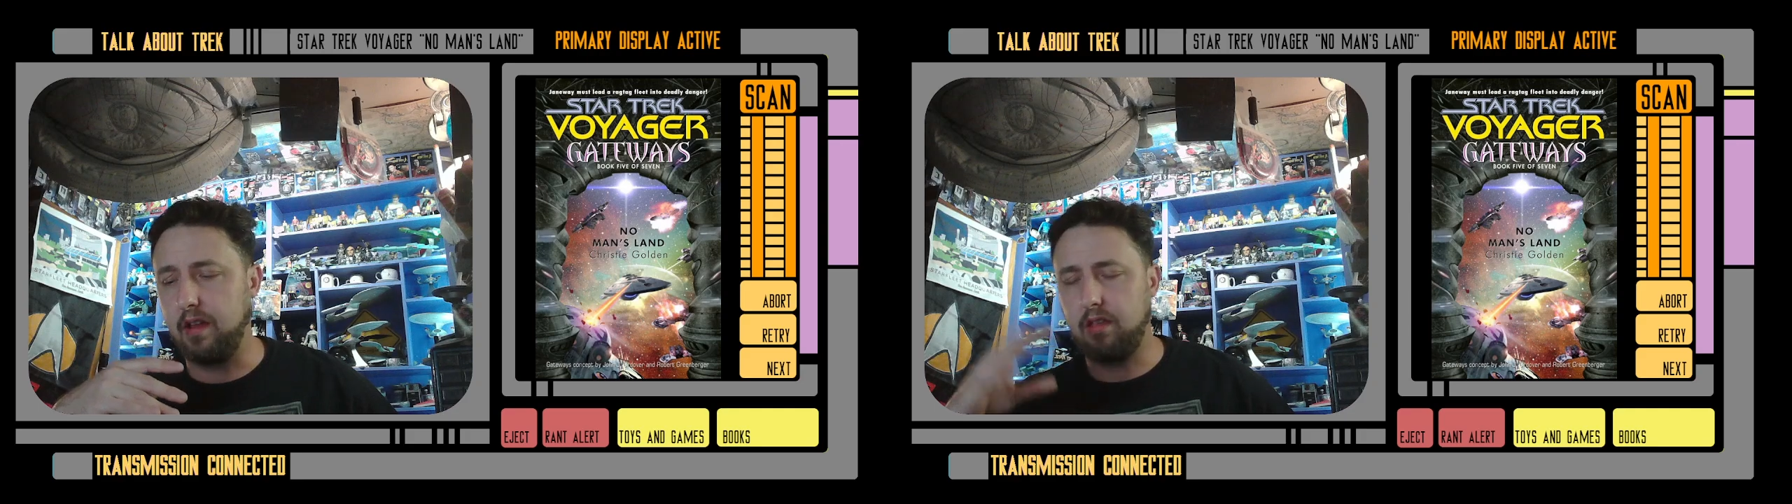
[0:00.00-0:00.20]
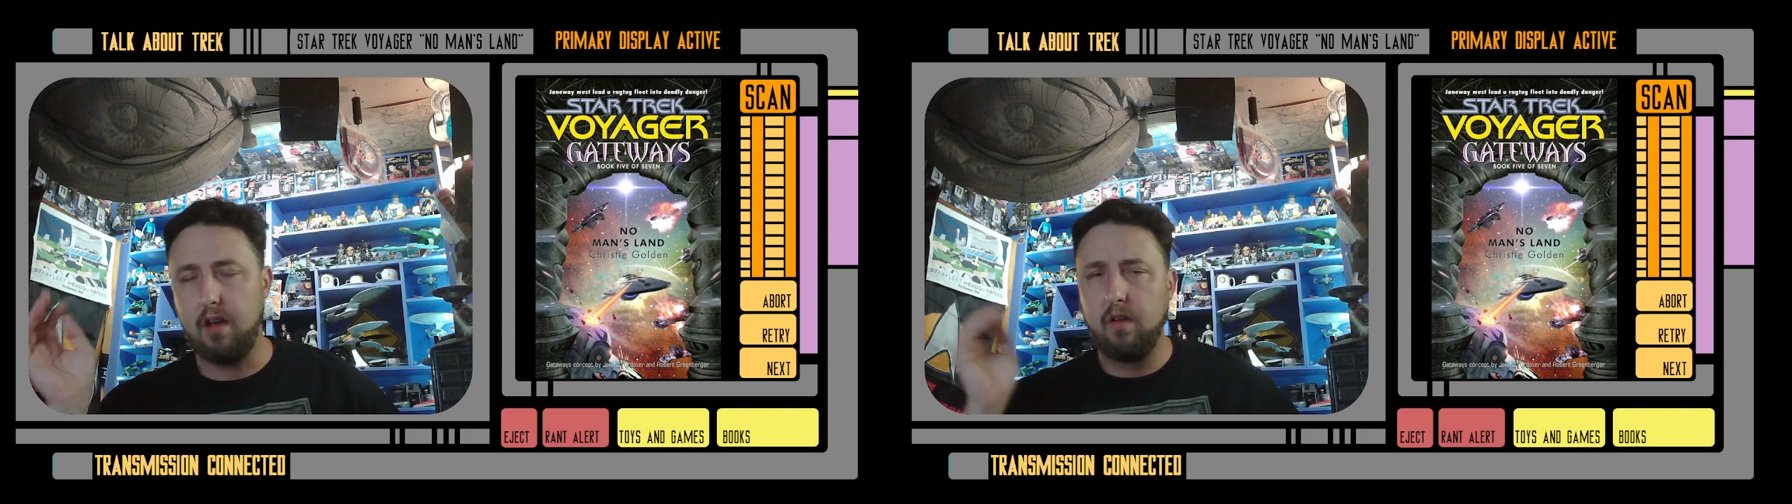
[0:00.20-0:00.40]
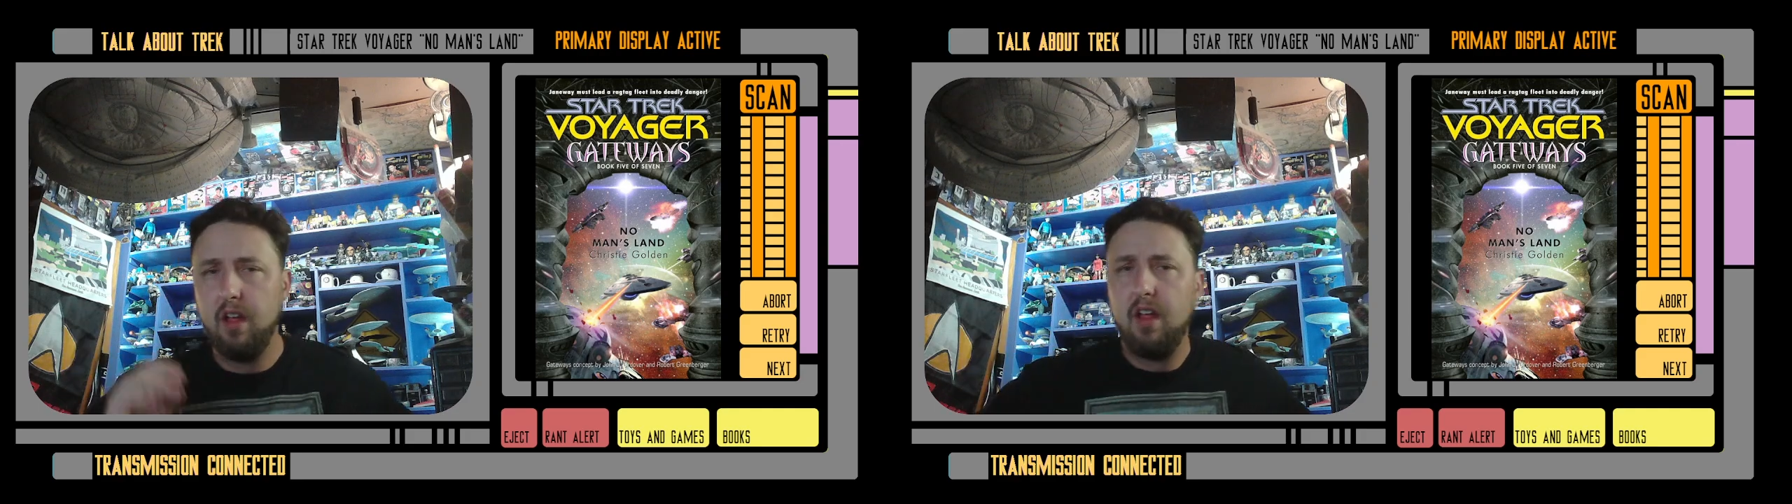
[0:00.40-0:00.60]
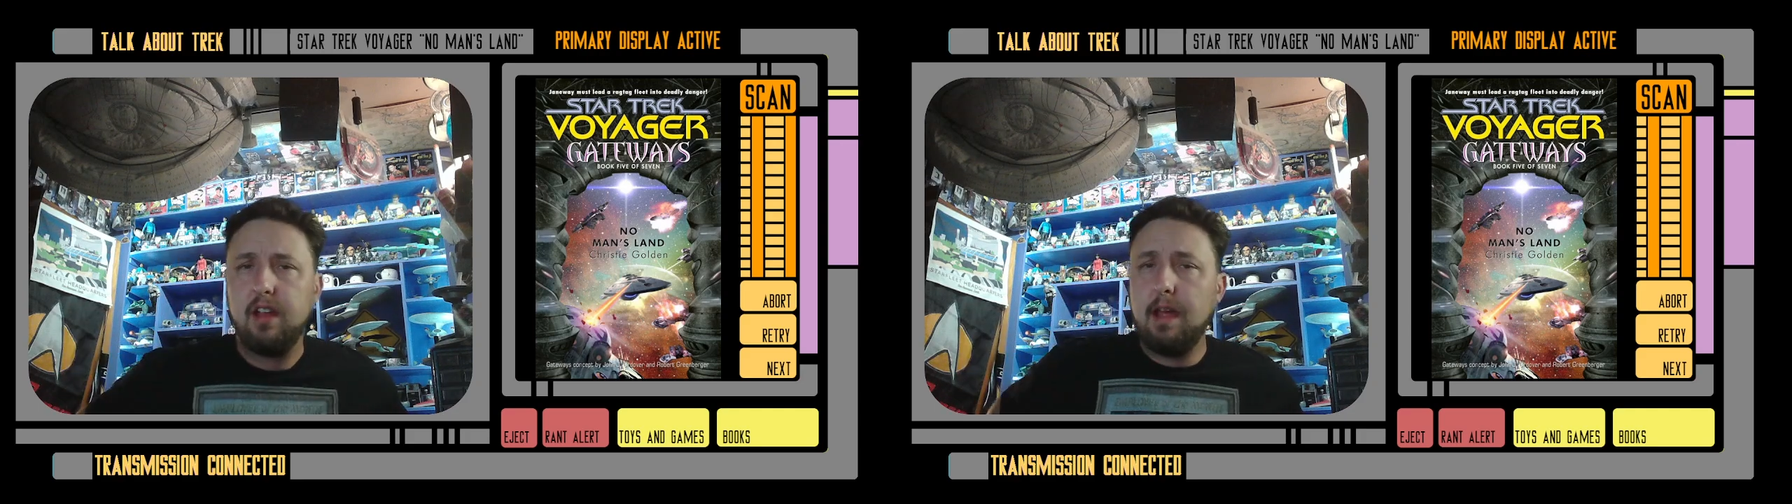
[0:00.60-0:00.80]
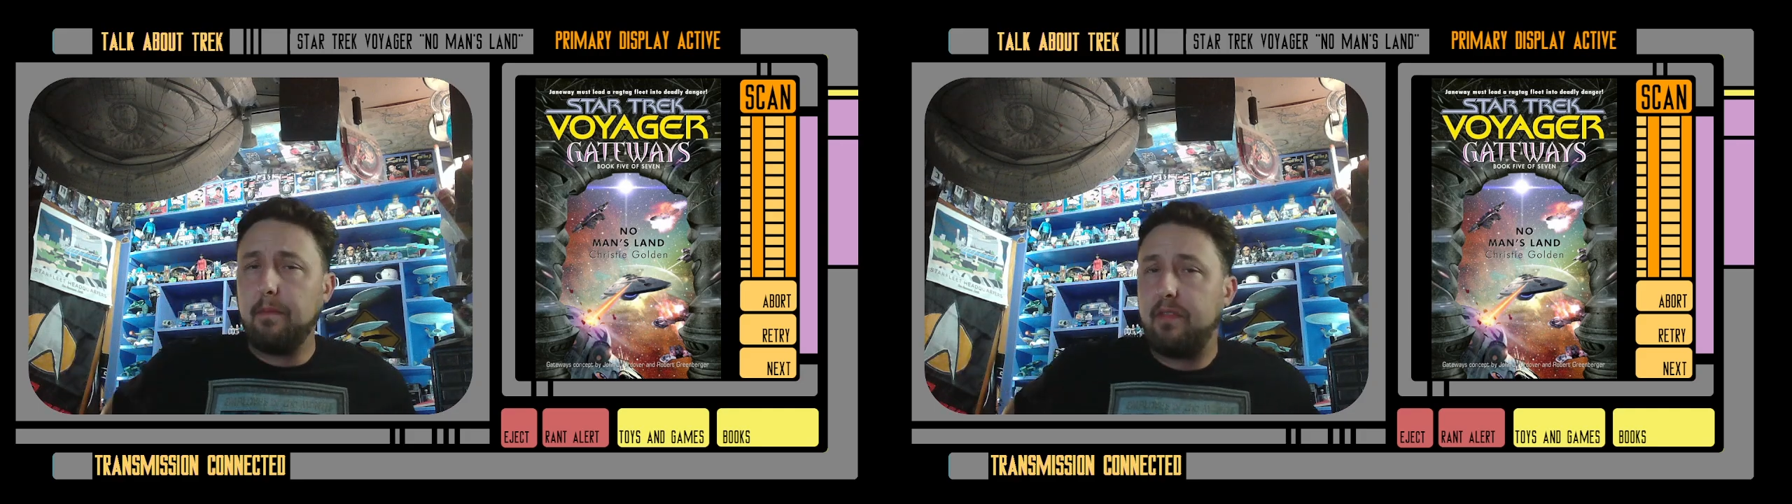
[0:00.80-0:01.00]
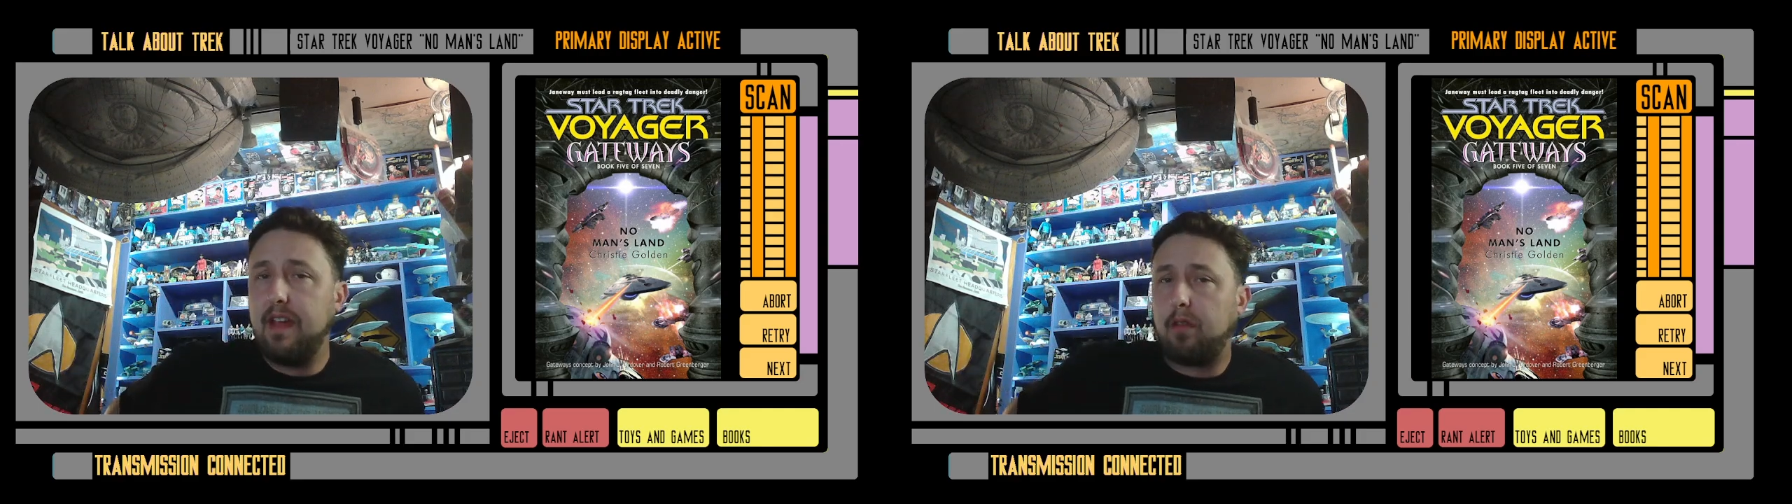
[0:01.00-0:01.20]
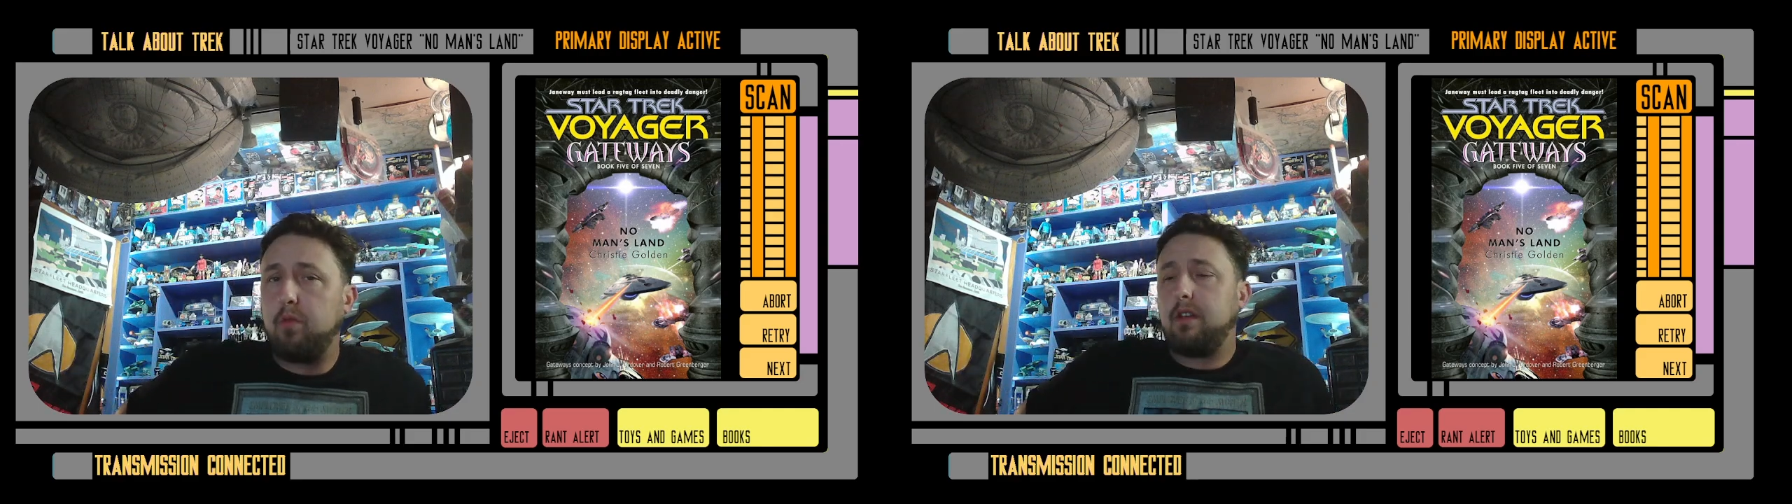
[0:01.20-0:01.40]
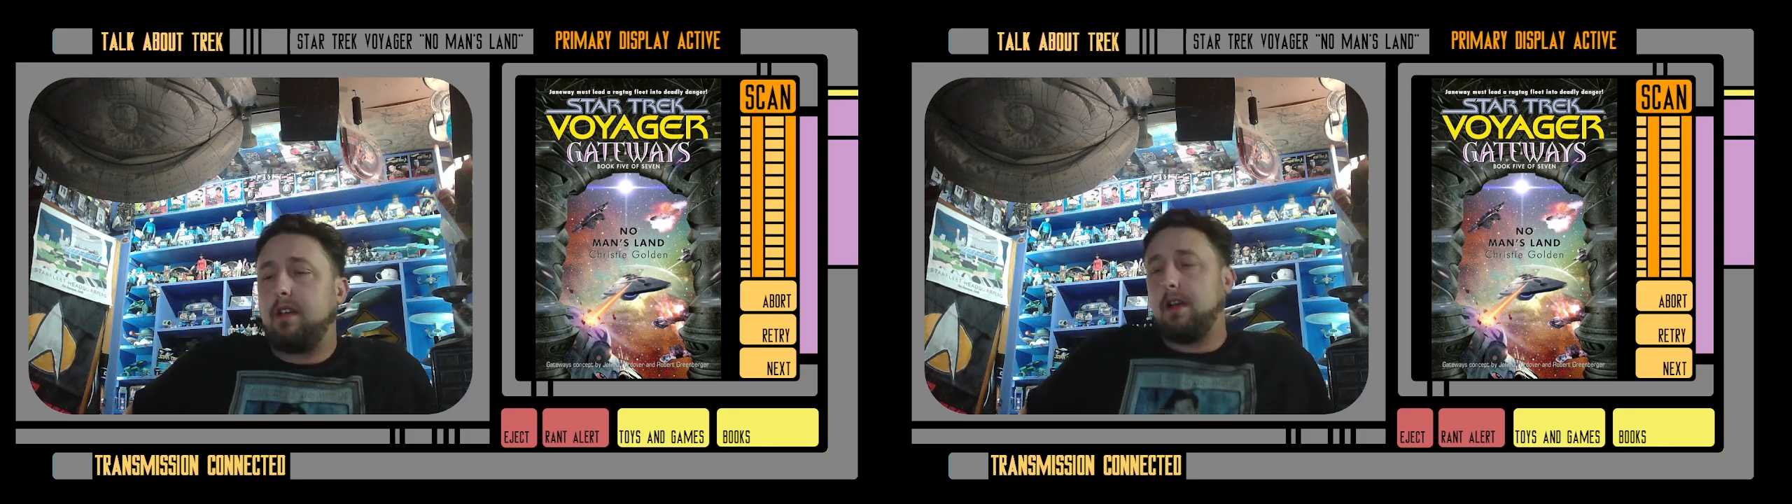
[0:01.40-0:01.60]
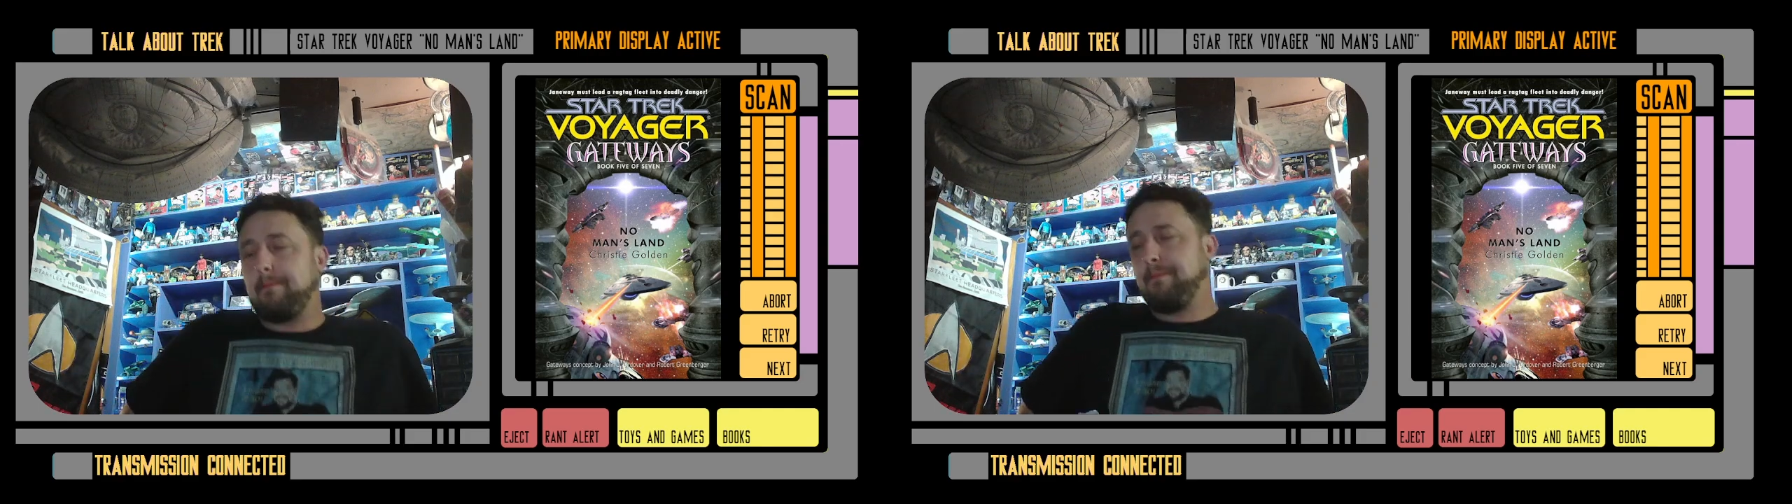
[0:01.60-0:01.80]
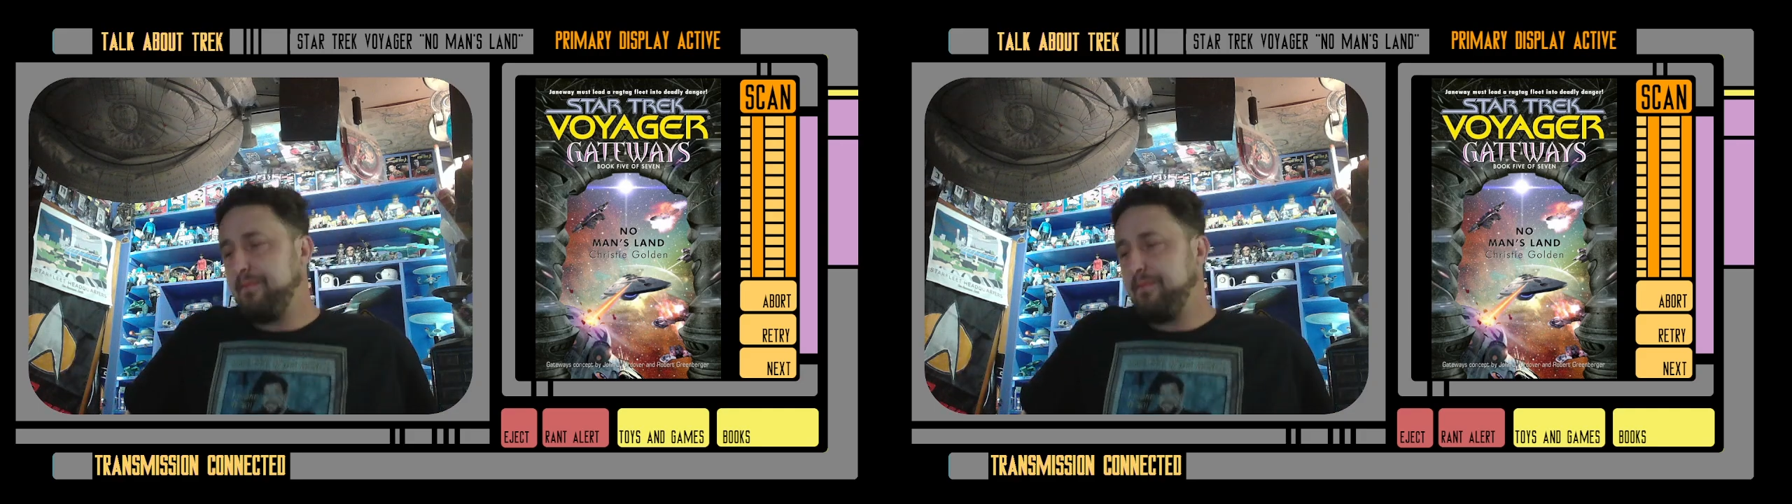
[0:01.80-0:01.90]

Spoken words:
So, yeah, that's what I